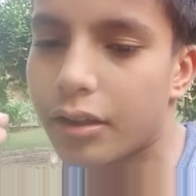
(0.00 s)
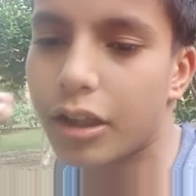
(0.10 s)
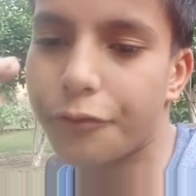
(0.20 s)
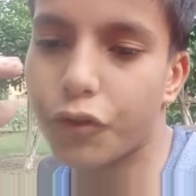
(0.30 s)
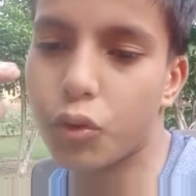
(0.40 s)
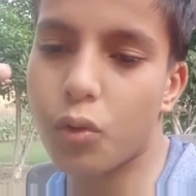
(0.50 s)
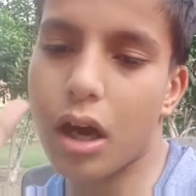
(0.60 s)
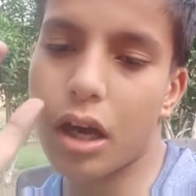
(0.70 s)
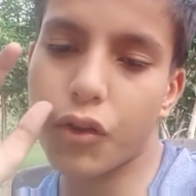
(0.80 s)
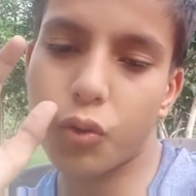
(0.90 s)
If you
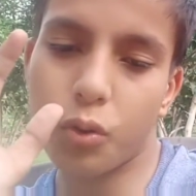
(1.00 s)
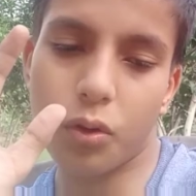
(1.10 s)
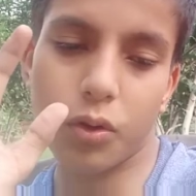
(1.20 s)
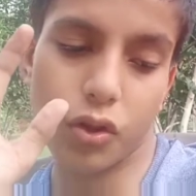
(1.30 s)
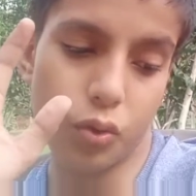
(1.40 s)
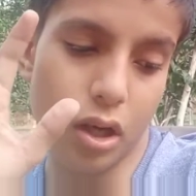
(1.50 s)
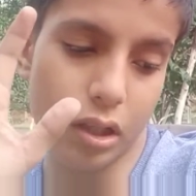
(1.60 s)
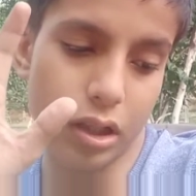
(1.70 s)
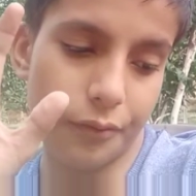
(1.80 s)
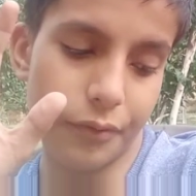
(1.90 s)
are
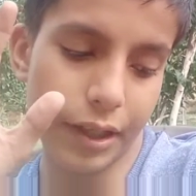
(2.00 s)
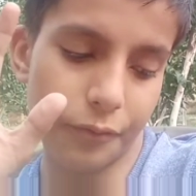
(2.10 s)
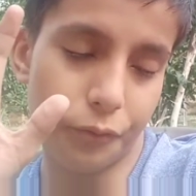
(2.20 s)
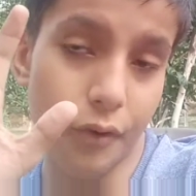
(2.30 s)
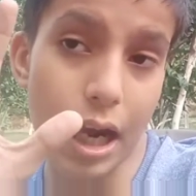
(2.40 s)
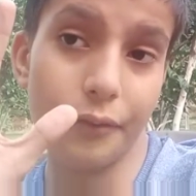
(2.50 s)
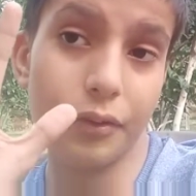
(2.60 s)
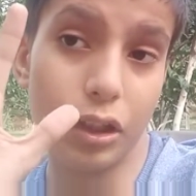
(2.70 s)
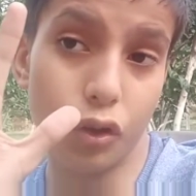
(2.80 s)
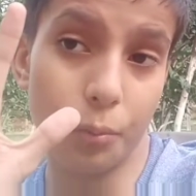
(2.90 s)
covering
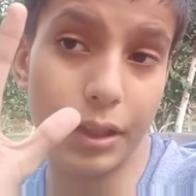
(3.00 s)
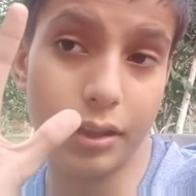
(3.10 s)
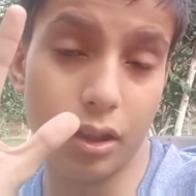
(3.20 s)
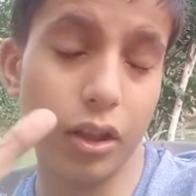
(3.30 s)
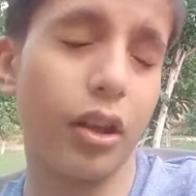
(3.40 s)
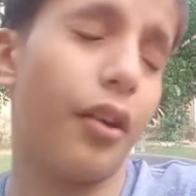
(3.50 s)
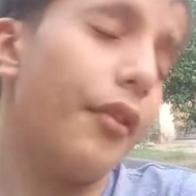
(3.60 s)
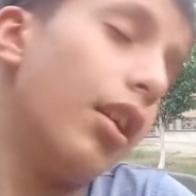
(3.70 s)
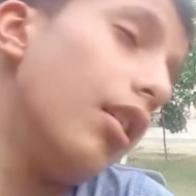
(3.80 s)
5 kilometers here,